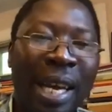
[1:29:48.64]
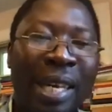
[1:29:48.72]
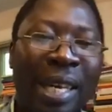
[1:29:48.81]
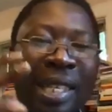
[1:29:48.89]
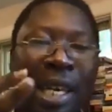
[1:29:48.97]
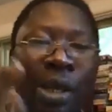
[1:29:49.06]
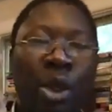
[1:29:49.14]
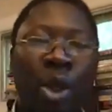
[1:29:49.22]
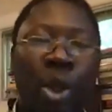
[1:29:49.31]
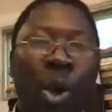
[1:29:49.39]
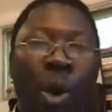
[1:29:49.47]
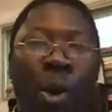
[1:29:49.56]
And these are
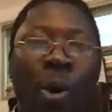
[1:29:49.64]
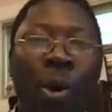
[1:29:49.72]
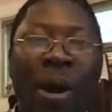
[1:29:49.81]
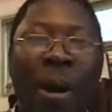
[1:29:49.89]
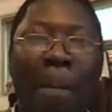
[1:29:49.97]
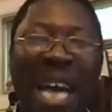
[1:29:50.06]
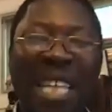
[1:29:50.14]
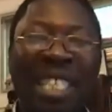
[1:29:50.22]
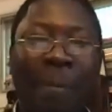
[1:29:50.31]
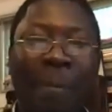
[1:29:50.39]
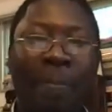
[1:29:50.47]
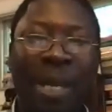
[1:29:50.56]
two
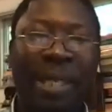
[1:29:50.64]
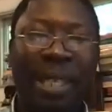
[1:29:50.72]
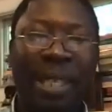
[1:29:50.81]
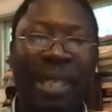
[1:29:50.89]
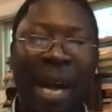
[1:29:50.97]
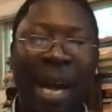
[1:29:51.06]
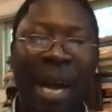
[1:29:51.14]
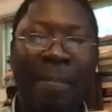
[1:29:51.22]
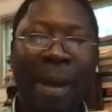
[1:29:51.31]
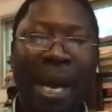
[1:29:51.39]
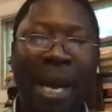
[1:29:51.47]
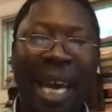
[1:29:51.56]
masterpieces by
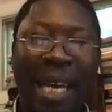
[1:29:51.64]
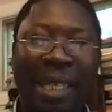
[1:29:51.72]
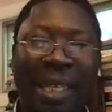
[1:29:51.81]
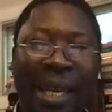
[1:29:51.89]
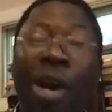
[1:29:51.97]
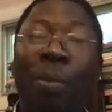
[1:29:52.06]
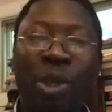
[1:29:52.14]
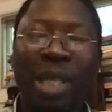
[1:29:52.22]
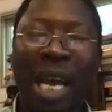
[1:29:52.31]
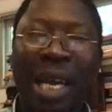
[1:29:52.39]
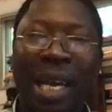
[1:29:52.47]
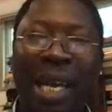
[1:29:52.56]
Mbaye Diakhaté, no,
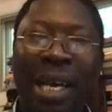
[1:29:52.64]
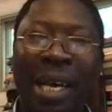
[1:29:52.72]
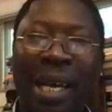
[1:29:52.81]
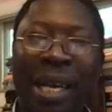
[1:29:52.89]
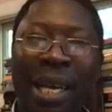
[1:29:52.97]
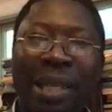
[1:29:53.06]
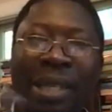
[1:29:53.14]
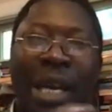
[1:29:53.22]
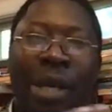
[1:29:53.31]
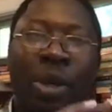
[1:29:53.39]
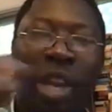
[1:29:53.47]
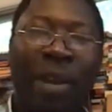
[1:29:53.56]
Moussa Ka,
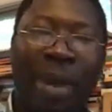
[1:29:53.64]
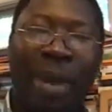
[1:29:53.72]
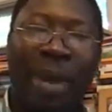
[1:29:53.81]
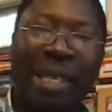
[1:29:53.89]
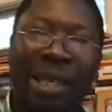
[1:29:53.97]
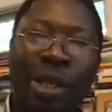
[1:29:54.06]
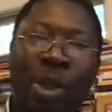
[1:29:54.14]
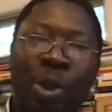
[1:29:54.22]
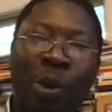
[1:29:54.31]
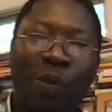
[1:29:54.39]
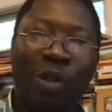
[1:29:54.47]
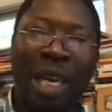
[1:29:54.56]
that documents the
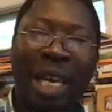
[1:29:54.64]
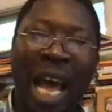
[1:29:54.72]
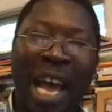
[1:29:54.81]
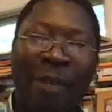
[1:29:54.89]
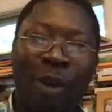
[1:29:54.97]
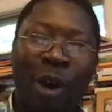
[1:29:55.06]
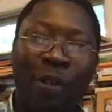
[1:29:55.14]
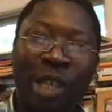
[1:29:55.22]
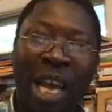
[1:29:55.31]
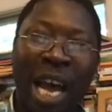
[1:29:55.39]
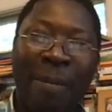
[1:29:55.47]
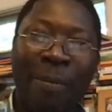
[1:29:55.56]
Sufi life of
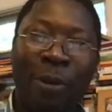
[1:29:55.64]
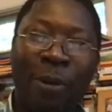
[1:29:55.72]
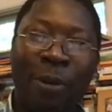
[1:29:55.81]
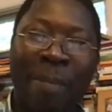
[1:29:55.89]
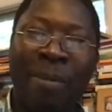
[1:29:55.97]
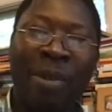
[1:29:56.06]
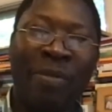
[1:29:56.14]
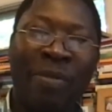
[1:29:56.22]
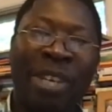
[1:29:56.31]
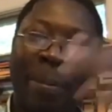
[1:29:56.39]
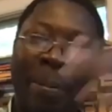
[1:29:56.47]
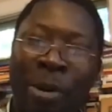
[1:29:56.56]
Sheikh Ahmed Bamba with
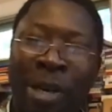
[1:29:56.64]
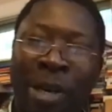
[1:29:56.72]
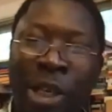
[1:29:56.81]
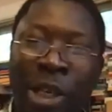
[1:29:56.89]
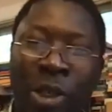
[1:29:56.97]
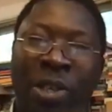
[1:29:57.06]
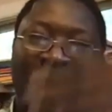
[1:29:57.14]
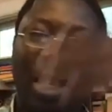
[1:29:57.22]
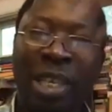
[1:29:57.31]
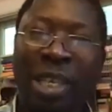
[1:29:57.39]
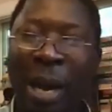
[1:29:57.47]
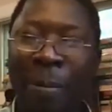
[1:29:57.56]
the
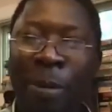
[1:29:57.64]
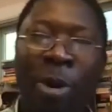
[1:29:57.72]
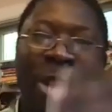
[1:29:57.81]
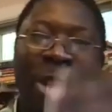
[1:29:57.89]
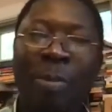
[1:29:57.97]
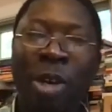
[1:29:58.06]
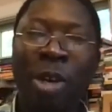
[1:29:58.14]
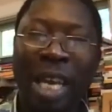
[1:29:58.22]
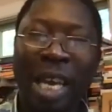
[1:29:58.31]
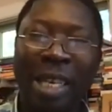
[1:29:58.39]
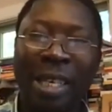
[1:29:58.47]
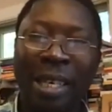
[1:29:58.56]
deportations in Gabon, in
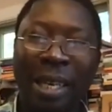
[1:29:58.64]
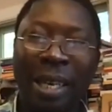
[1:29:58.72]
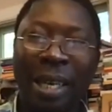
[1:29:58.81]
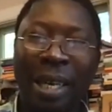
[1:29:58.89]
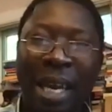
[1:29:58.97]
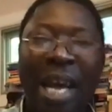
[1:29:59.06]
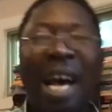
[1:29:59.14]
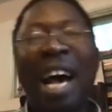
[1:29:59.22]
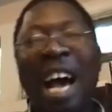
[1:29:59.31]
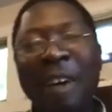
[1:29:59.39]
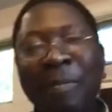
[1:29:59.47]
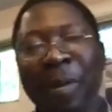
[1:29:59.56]
Mauritania,
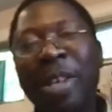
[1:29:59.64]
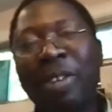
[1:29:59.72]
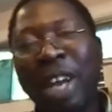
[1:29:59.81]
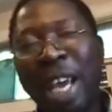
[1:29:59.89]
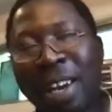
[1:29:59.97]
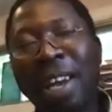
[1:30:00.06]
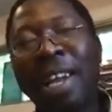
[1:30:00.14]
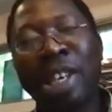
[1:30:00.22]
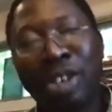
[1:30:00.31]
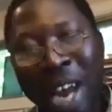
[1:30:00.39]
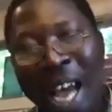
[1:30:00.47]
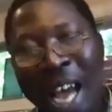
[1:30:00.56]
have been regularly
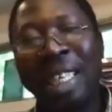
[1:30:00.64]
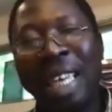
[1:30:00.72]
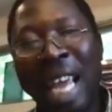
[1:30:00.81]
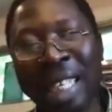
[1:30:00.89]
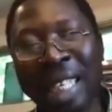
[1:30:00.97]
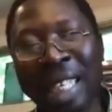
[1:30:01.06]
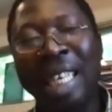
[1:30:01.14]
translated